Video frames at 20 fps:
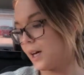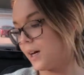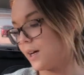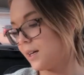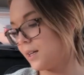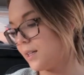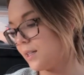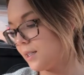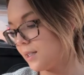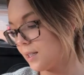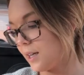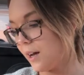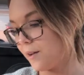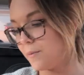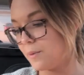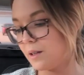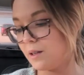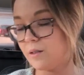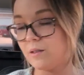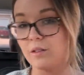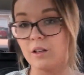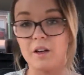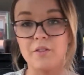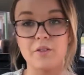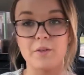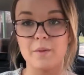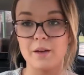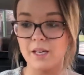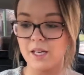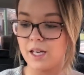because I've been
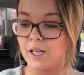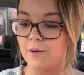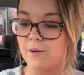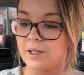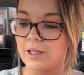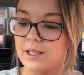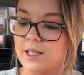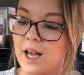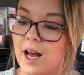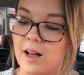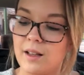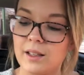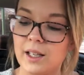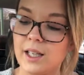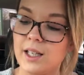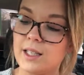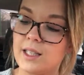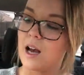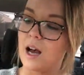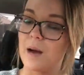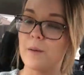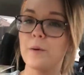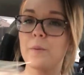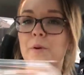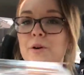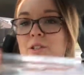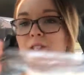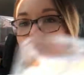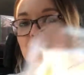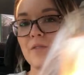loving my quinoa salads. I'm a
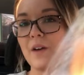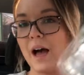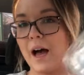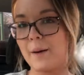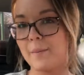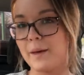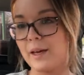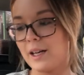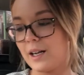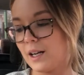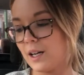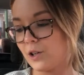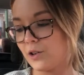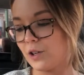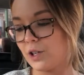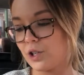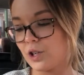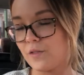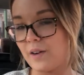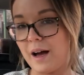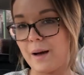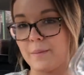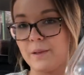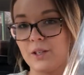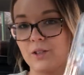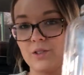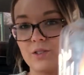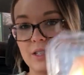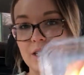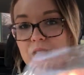person of habit, a creature of habit,
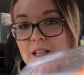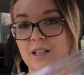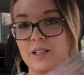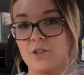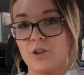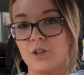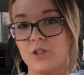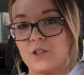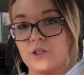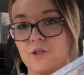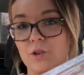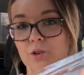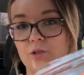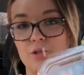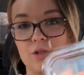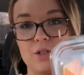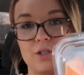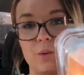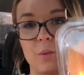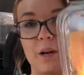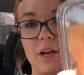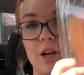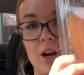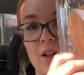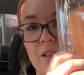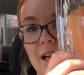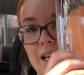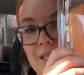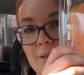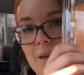you'll see, because all these groceries are what I got
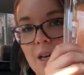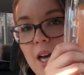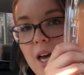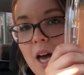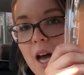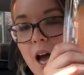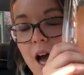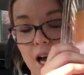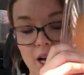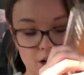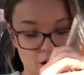last week. I